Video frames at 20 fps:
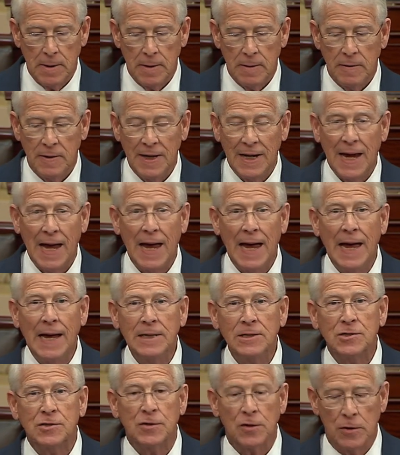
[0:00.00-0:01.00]
The
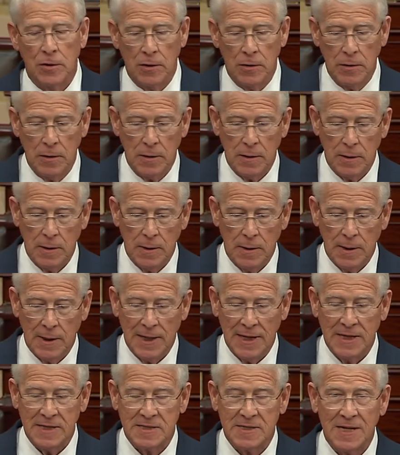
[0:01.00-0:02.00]
answer
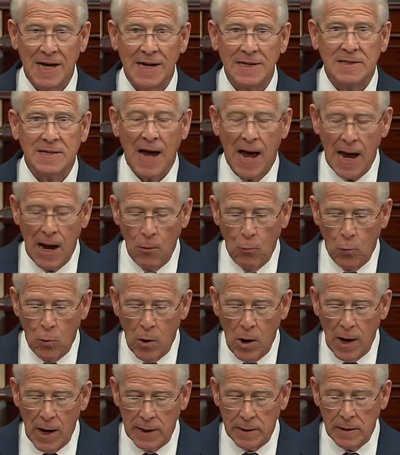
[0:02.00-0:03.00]
is that
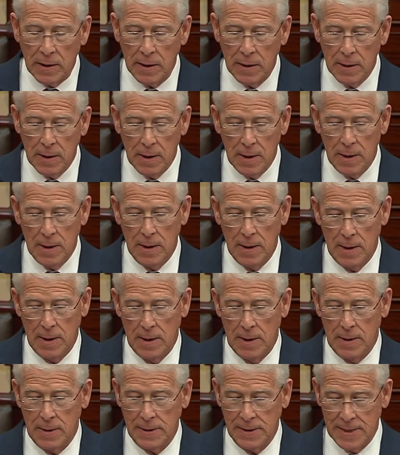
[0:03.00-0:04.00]
Taiwan
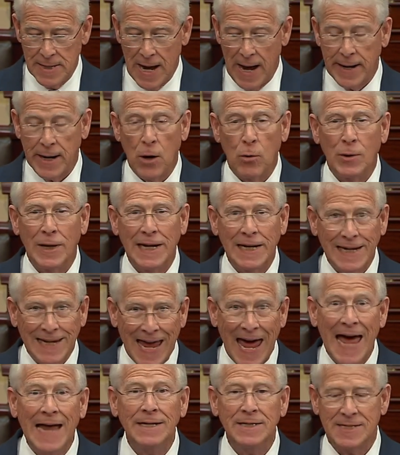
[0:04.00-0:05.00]
not only
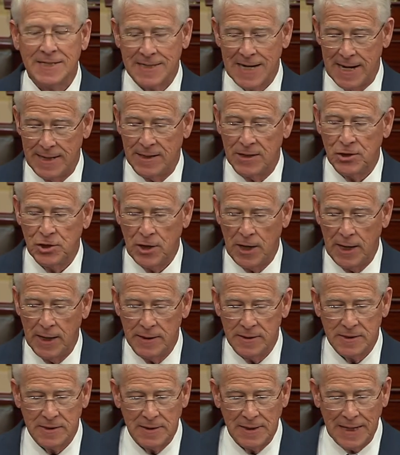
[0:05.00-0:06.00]
can stand a
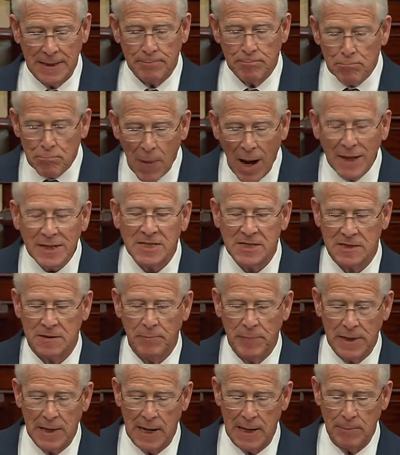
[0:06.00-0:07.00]
chance, it must
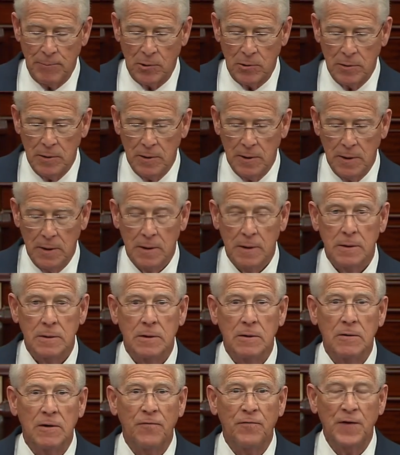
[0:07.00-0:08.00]
be able
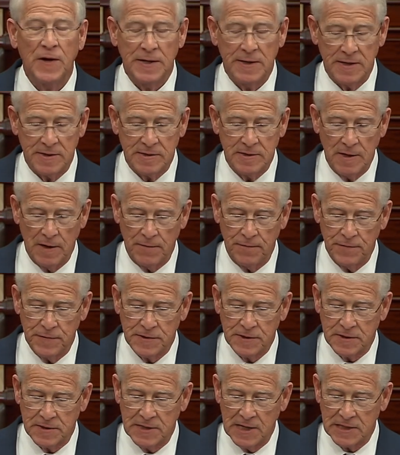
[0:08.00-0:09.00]
to defend itself
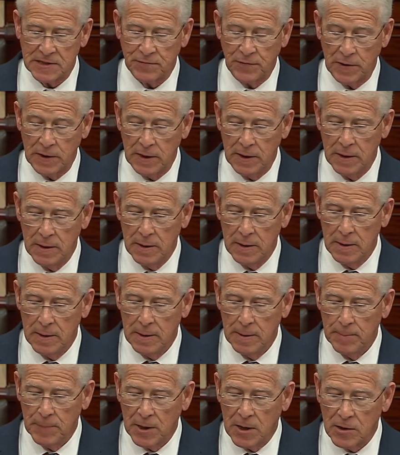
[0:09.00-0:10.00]
successfully.
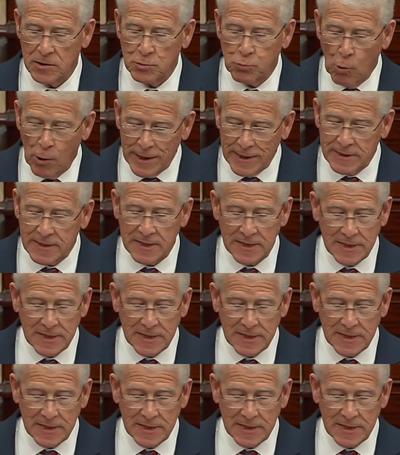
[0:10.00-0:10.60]
Because what is at